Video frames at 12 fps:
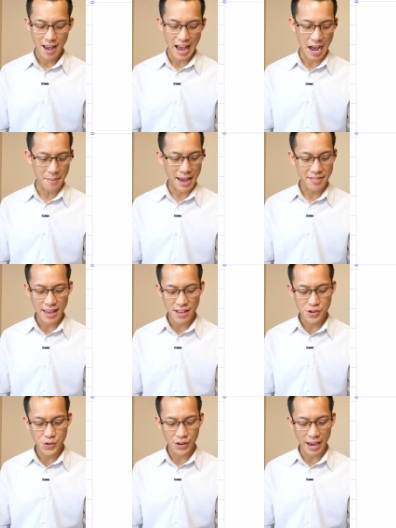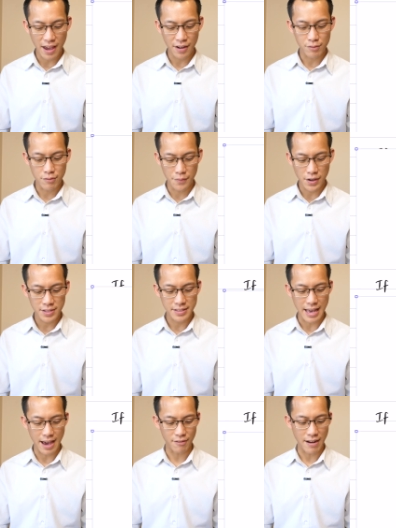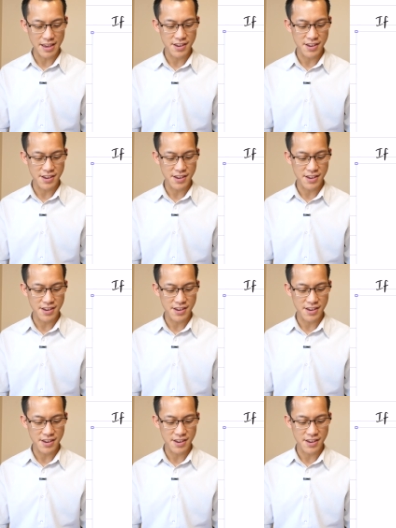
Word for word: Um, and then you can reverse that, right?